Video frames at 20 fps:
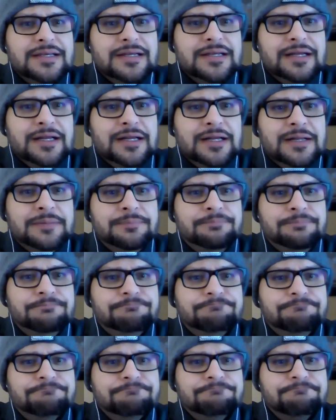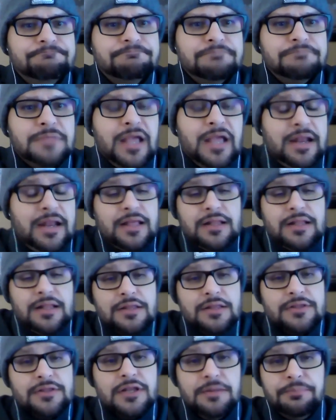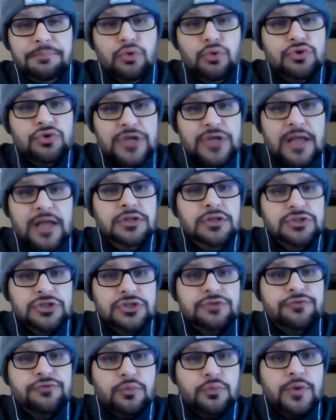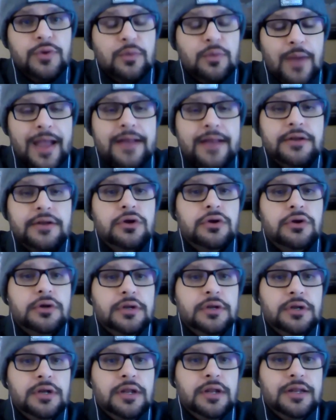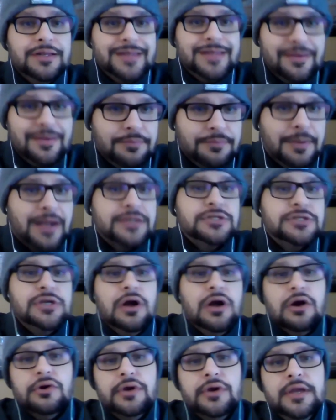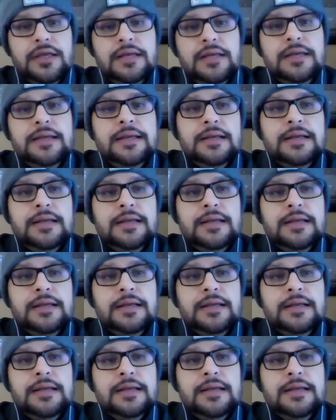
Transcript: and is going to pose challenges for Rick Wagner and David Bakhtiari.